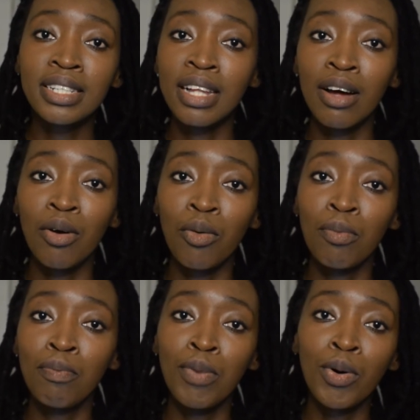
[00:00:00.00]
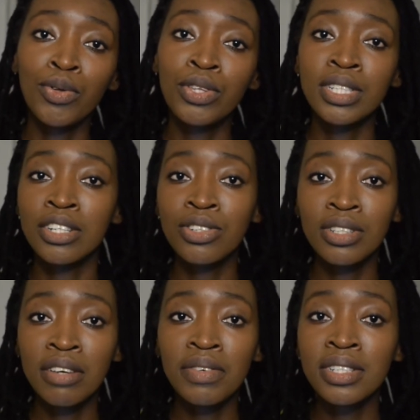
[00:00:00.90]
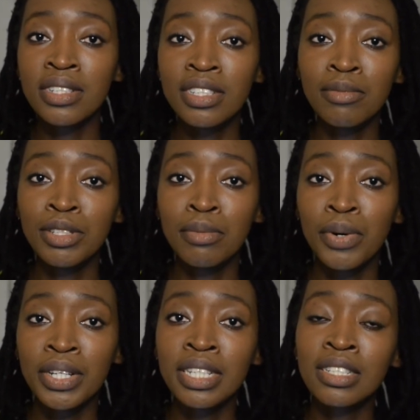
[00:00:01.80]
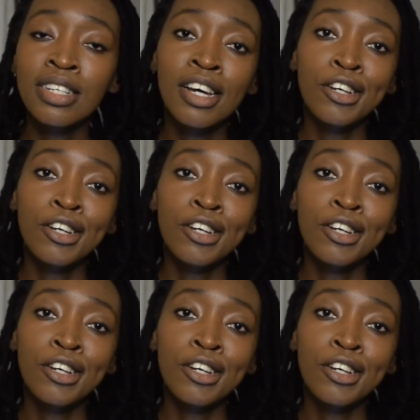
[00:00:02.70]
They're both central nervous system suppressants.